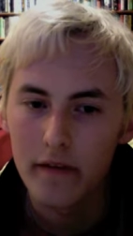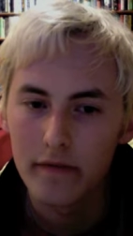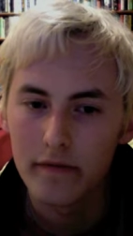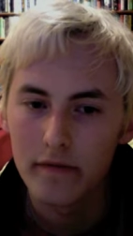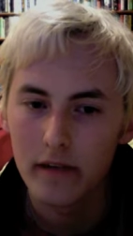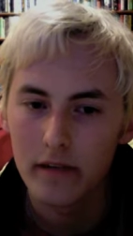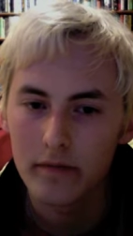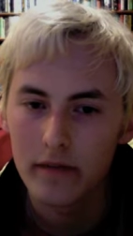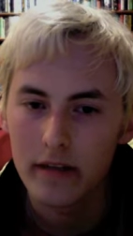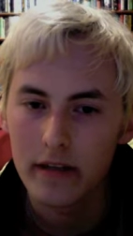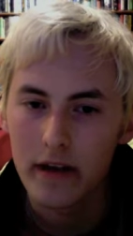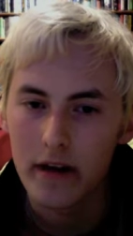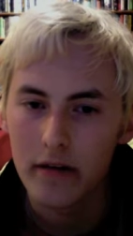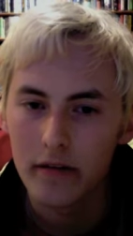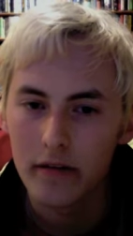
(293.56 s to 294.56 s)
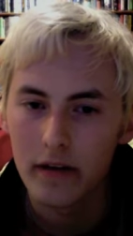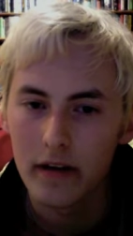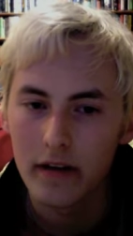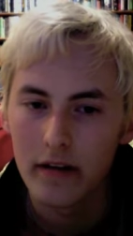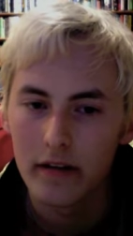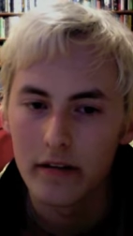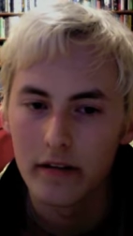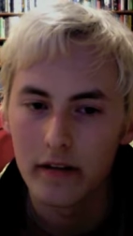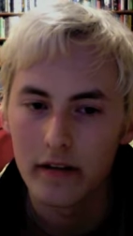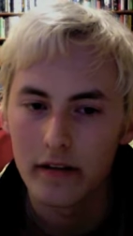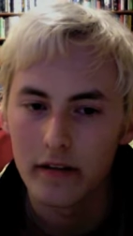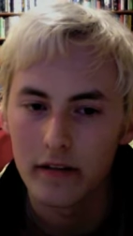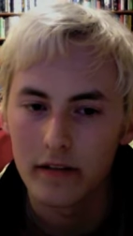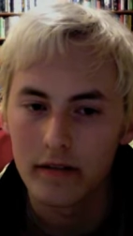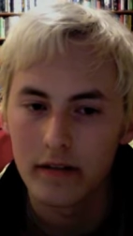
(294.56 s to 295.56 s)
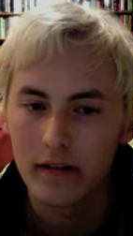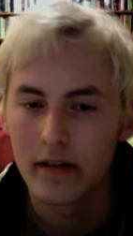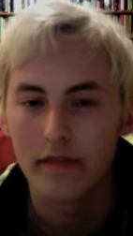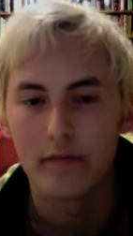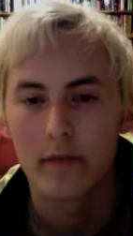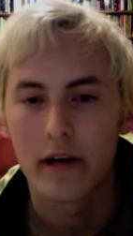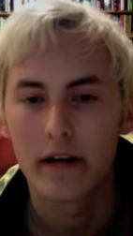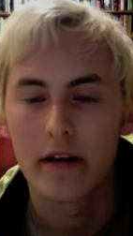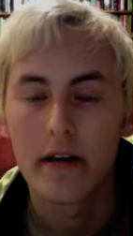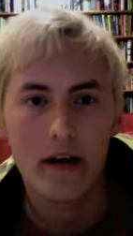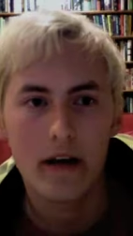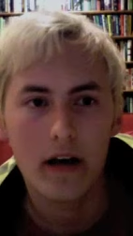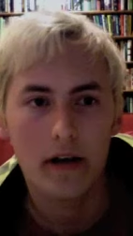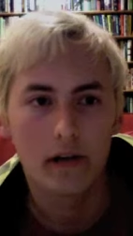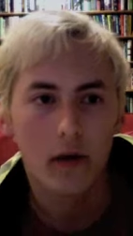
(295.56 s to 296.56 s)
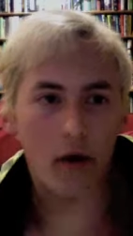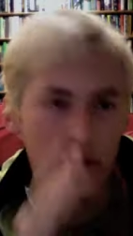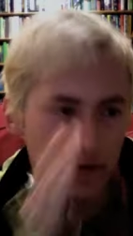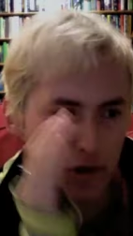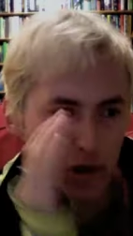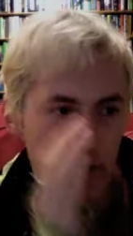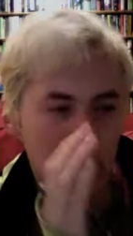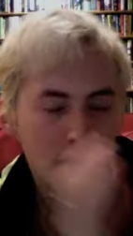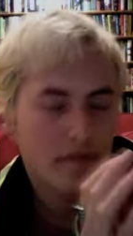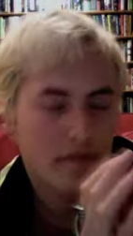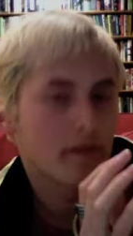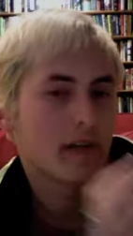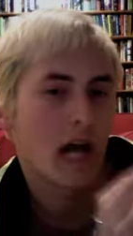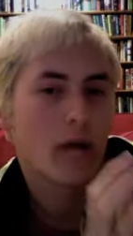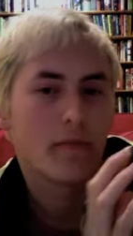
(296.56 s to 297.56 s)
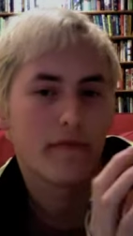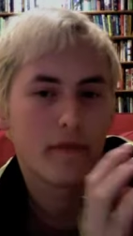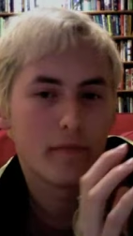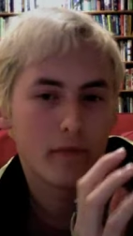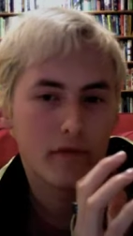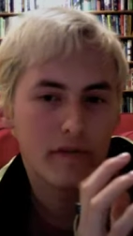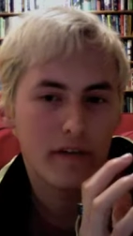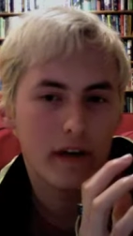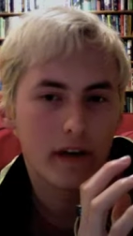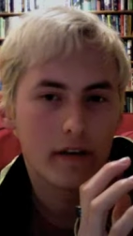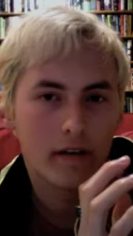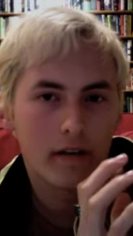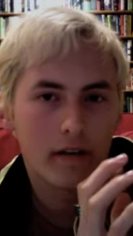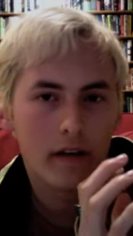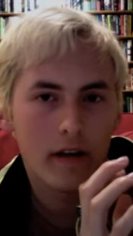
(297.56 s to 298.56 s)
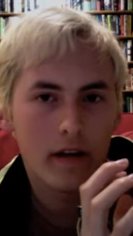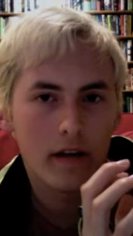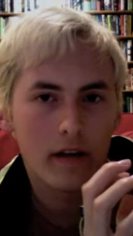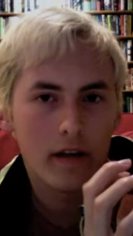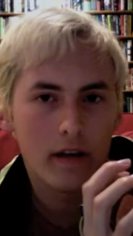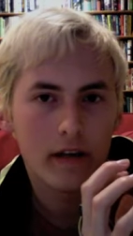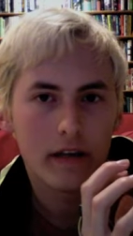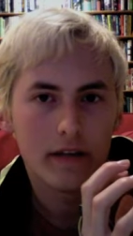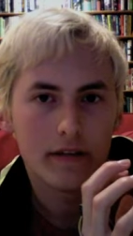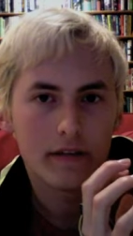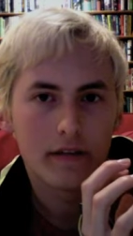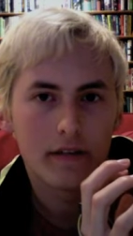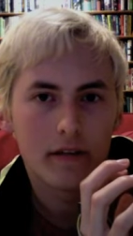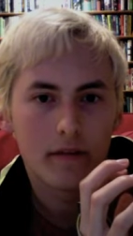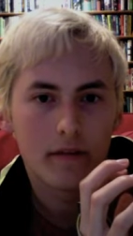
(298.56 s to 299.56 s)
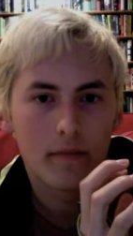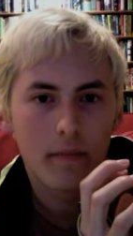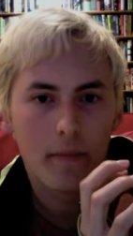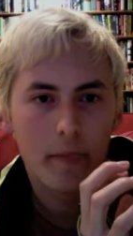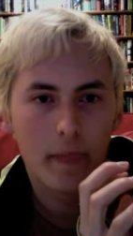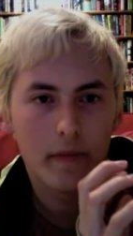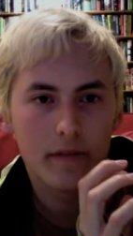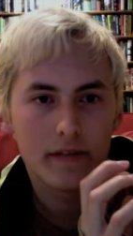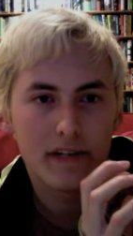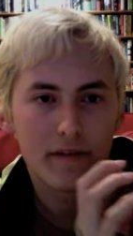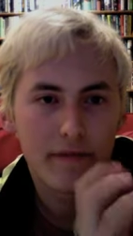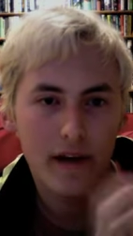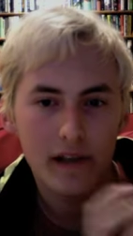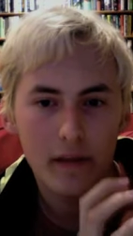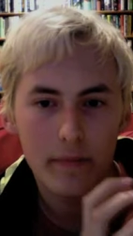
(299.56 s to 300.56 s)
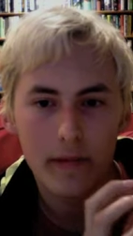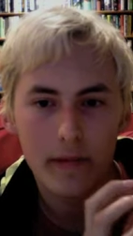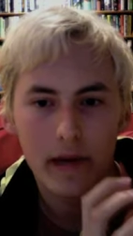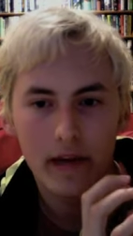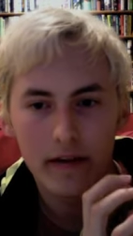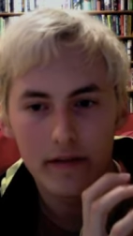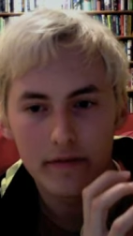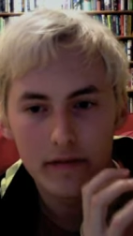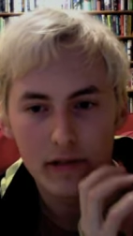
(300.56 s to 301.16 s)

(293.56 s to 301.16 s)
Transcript: Wait, right there. Yeah, never mind. A large chunk of the time of the movie is developing the